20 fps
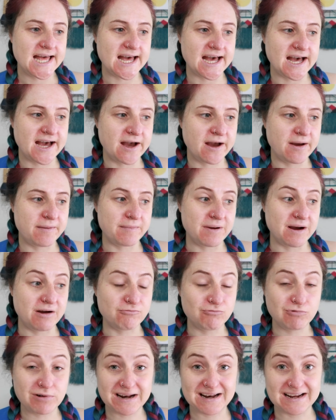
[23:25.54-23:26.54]
Um,
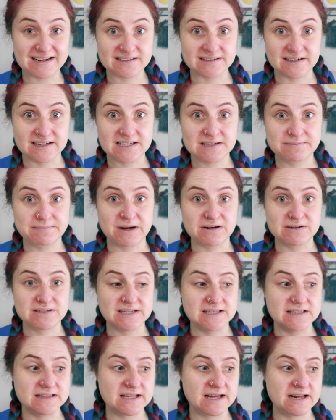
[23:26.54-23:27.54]
I'm really excited about
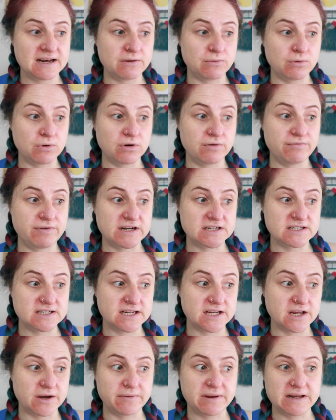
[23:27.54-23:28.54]
it and then it will
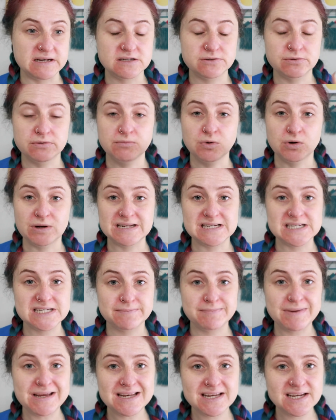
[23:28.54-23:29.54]
eventually go into a more
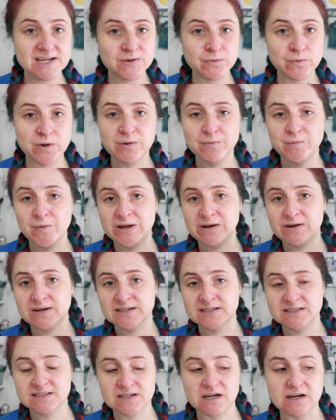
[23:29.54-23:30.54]
intermediate one where you
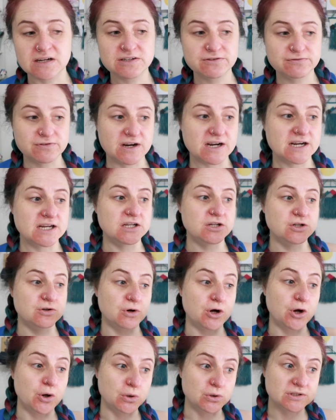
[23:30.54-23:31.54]
can start to find
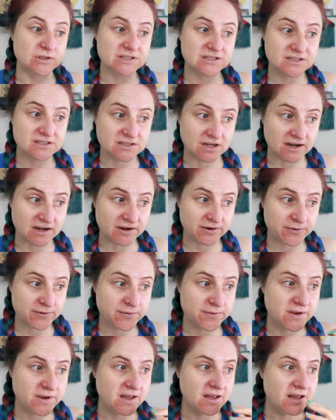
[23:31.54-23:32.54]
your own
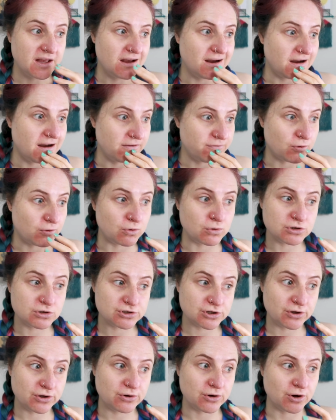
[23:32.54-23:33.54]
style. I've
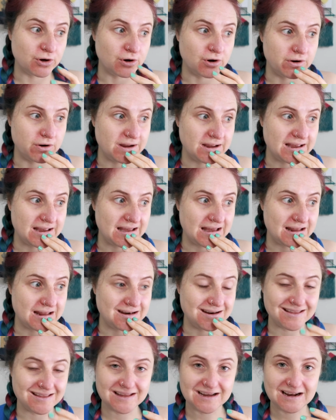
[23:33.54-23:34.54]
also got
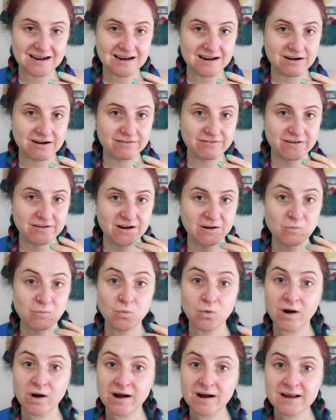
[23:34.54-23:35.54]
another calligrapher
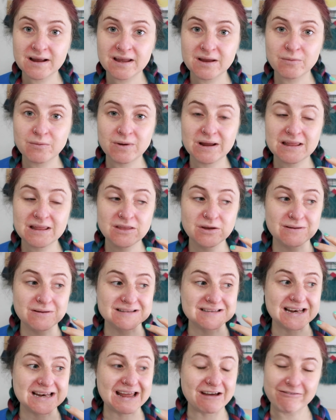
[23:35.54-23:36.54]
I'm working with who
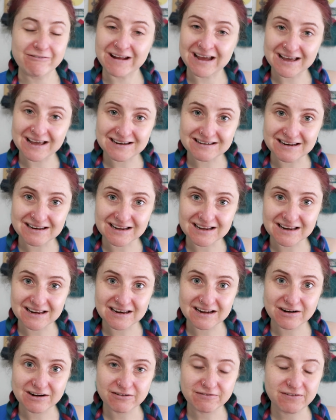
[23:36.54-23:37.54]
is a left-handed
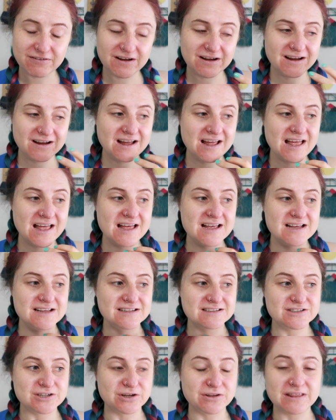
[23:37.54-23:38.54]
calligrapher
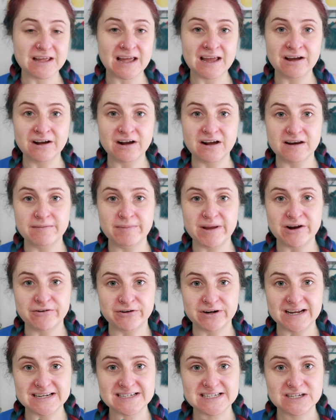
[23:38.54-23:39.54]
so they are going to be
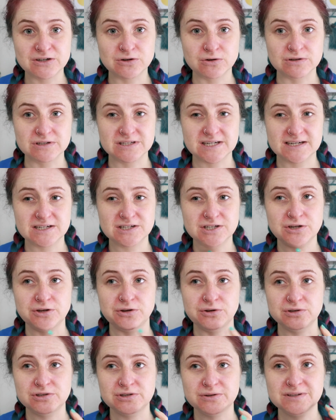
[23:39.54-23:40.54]
creating content
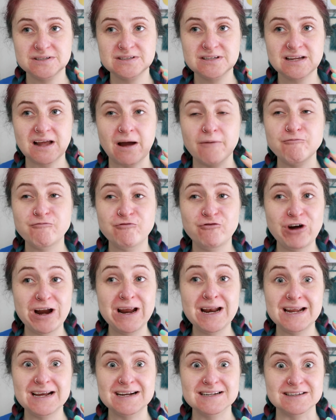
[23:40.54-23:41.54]
too so i'm
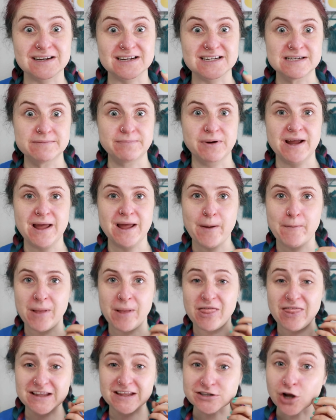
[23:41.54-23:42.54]
really excited by it
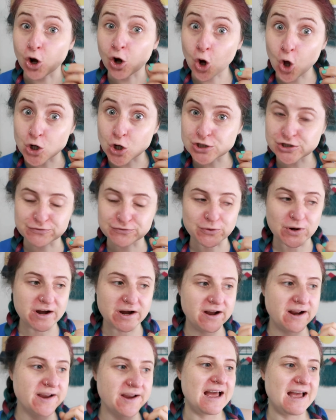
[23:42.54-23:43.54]
but there's a lot of
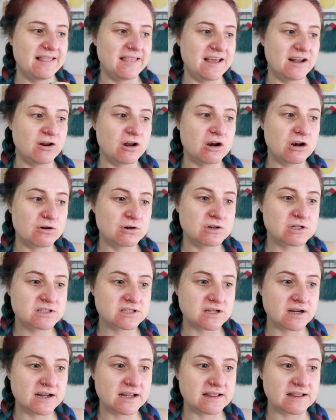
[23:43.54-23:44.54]
work and then
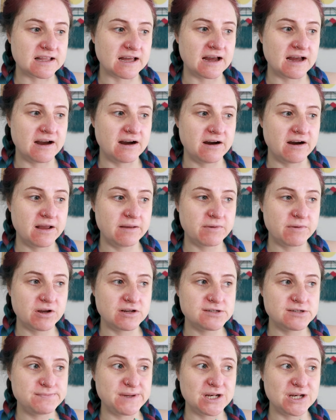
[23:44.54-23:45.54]
alongside that i'm
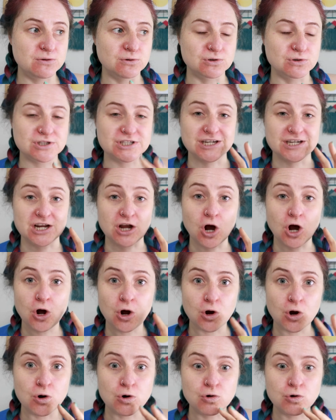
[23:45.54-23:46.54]
going to be launching a
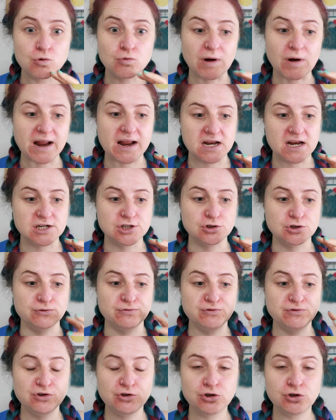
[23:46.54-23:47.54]
whole range
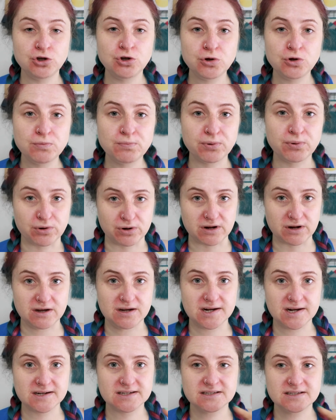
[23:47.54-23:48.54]
of new
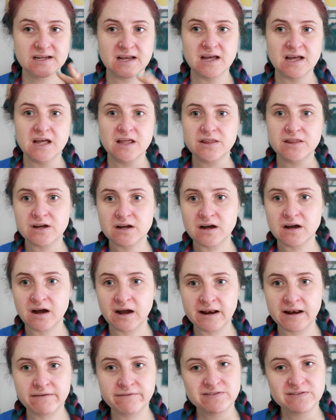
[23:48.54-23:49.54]
products that
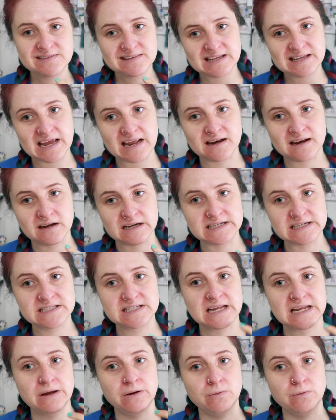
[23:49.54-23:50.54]
kind of sit
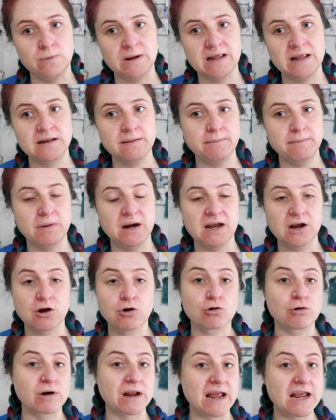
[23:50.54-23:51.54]
nicely with my
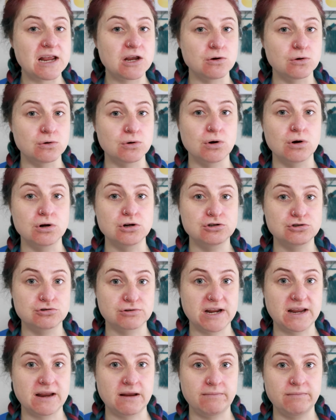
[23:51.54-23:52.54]
create your
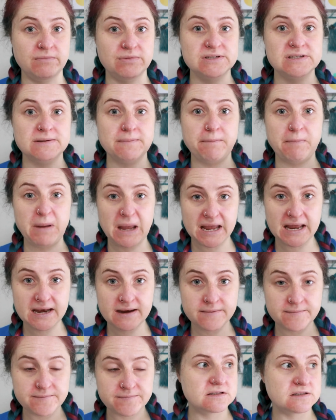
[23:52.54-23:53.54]
dreams
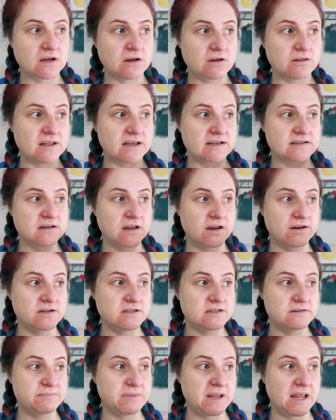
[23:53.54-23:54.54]
pen so there's
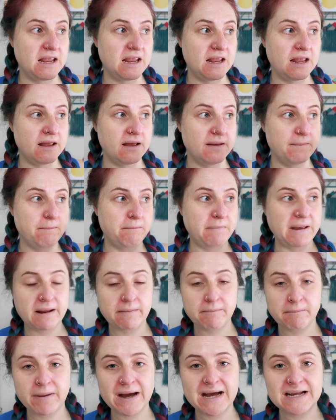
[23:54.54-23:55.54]
going to be
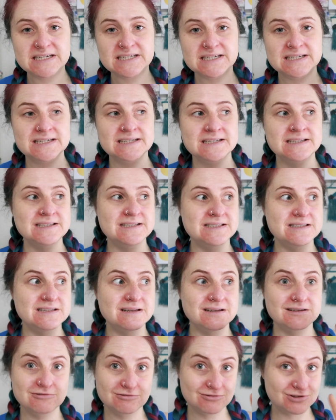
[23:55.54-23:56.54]
pin
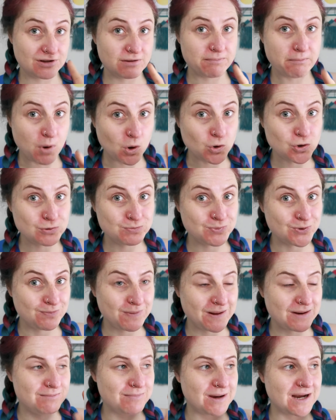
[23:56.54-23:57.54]
badges, multiple
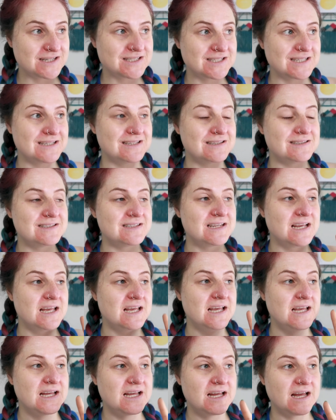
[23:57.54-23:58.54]
pin badges,
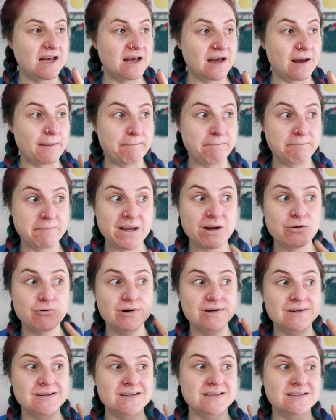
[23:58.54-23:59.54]
uh,
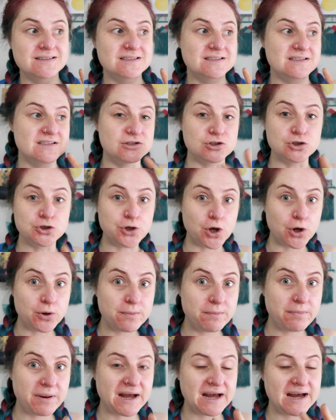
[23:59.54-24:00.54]
mirrors,
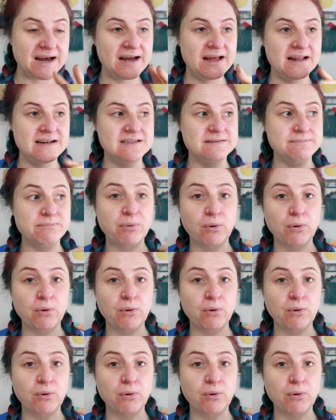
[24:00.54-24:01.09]
notepads,